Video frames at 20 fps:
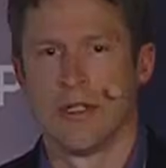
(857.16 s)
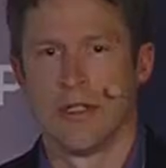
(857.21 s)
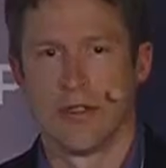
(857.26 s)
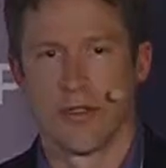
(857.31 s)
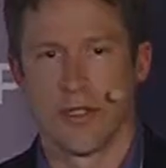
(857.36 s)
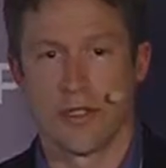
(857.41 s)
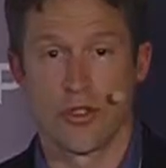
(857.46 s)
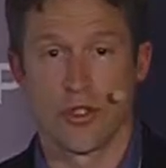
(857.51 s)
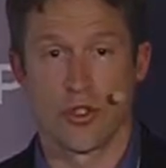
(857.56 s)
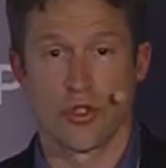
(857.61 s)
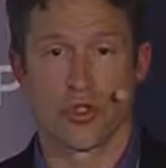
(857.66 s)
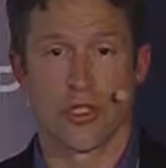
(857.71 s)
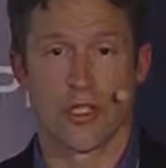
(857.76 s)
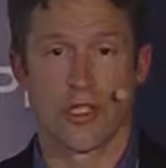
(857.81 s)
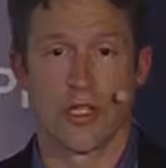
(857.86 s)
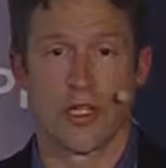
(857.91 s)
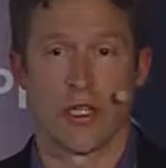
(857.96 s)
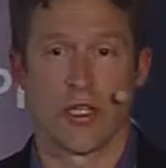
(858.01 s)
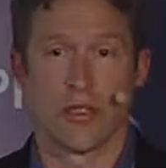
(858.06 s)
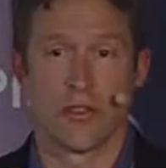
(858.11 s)
And that's usually
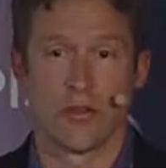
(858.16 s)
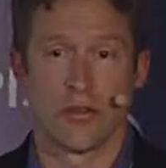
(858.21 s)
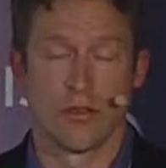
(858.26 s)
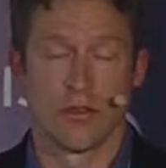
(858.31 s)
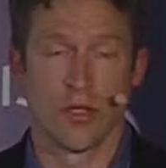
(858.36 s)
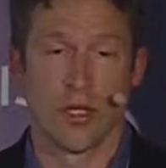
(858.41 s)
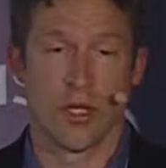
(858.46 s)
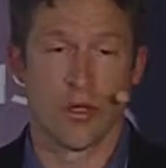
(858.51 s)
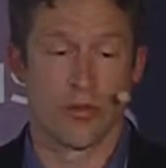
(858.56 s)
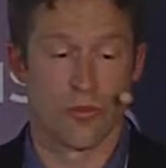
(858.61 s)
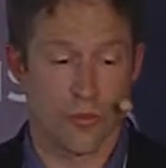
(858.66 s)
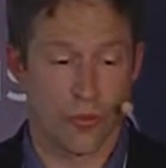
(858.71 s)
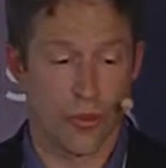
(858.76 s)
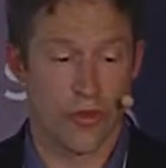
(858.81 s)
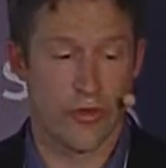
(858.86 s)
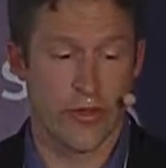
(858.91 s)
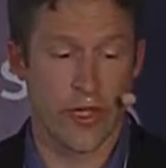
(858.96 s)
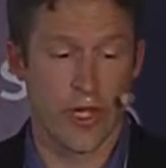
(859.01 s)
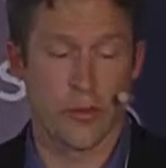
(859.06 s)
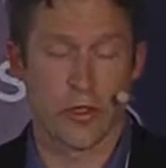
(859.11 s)
done
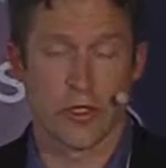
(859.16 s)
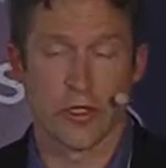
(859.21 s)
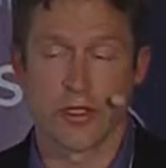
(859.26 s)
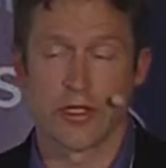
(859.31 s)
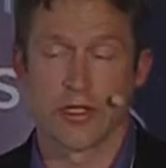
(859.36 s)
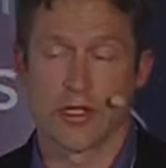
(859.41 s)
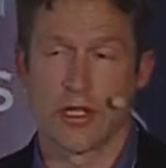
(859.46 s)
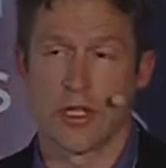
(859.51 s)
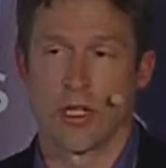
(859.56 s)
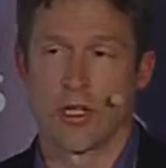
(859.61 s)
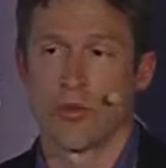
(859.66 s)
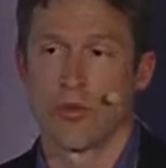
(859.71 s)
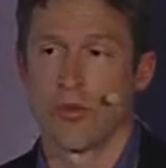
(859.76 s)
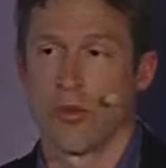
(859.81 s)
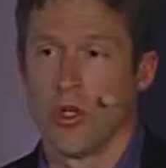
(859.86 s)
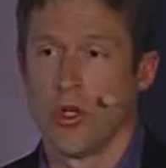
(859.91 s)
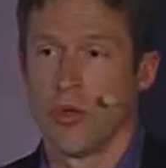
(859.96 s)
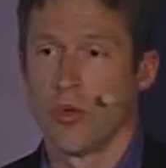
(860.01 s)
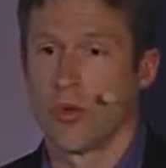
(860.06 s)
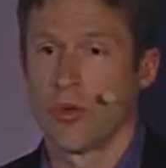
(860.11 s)
with SAML. It's done
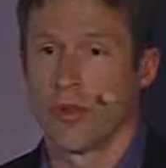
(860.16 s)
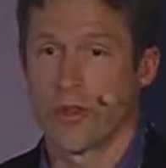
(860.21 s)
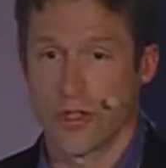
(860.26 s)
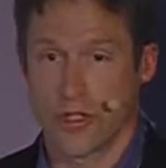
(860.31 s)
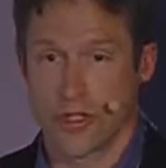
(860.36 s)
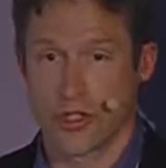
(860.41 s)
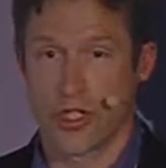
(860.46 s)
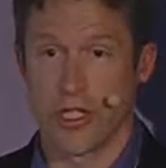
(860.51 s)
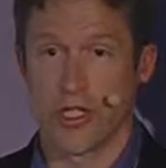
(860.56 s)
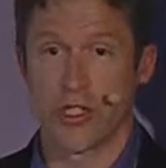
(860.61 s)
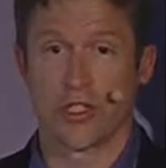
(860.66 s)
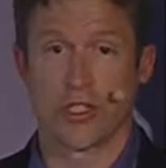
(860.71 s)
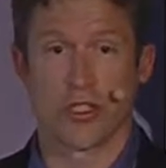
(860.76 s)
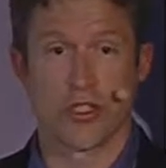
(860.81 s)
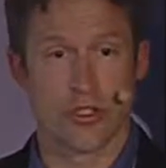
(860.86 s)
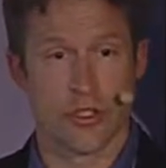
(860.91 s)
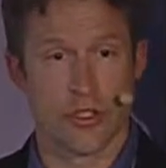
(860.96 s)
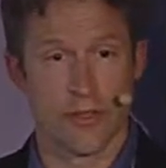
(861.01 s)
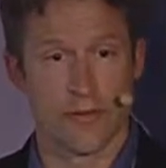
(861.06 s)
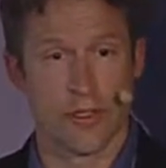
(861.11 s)
with exchanging
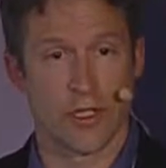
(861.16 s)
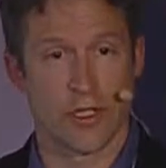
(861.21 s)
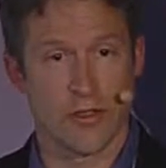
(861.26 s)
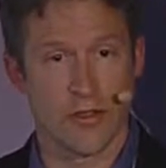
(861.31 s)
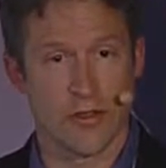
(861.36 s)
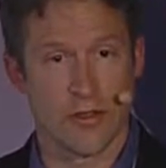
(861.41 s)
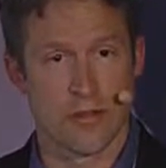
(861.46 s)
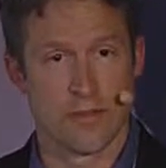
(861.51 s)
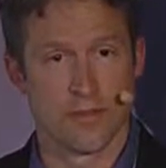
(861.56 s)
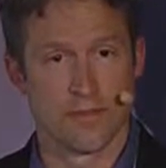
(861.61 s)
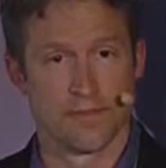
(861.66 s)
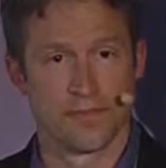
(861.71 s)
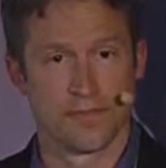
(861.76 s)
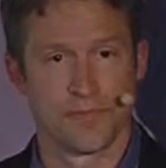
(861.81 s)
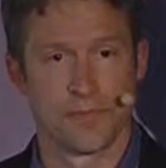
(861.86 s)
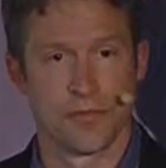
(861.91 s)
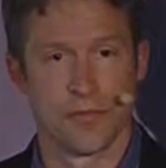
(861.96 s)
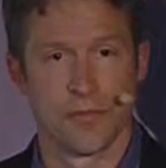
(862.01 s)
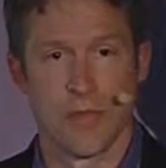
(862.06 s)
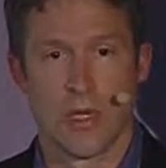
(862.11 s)
certificates,
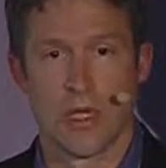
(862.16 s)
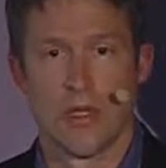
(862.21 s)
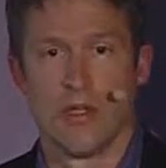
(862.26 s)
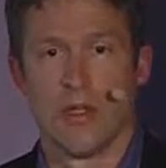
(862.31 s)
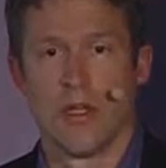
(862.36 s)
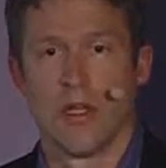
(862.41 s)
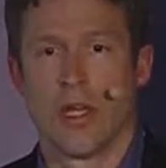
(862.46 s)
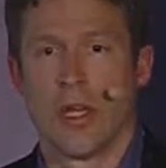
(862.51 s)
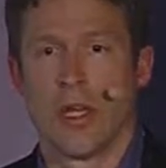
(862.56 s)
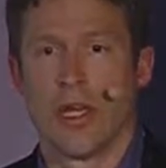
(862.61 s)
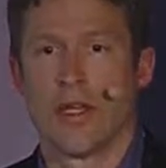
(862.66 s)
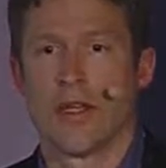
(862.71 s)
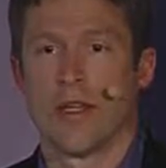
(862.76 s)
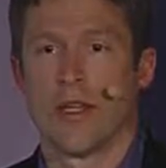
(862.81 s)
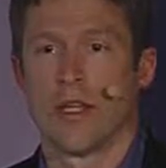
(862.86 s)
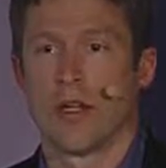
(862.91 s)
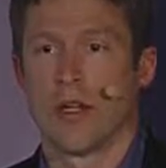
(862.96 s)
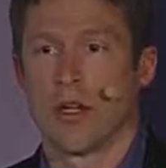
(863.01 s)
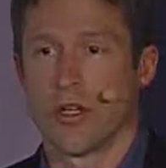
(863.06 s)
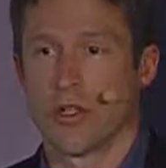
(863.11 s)
and
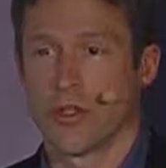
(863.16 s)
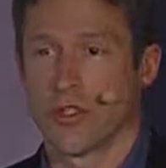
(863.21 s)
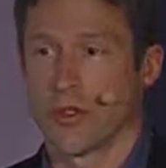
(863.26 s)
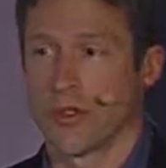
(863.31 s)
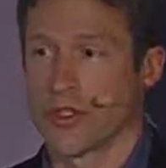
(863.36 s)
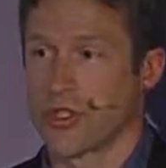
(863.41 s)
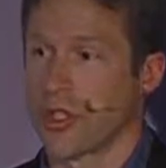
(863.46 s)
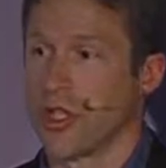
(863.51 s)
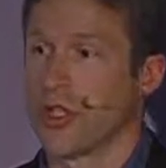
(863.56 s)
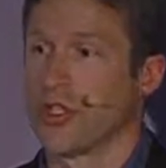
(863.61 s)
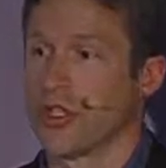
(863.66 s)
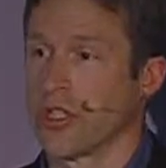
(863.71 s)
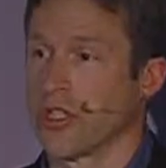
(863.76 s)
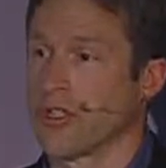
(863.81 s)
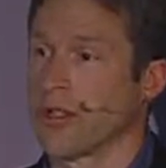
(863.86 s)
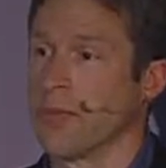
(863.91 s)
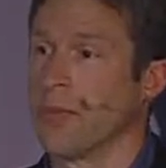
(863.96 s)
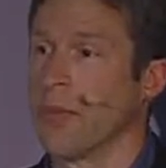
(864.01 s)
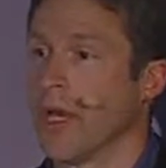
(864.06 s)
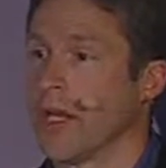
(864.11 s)
then also exchanging
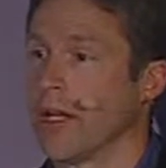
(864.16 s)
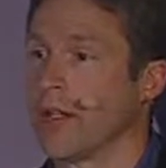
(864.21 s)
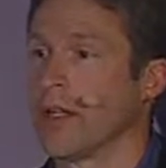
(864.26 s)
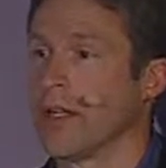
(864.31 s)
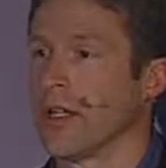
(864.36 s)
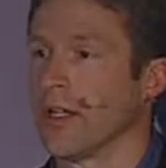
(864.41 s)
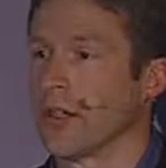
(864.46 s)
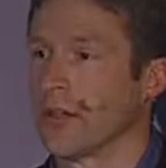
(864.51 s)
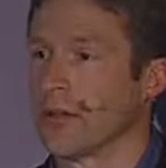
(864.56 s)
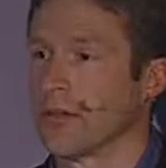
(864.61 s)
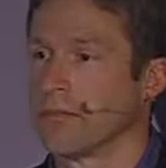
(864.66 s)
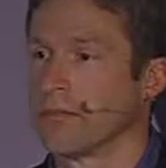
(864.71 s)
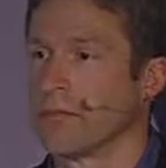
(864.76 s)
some metadata.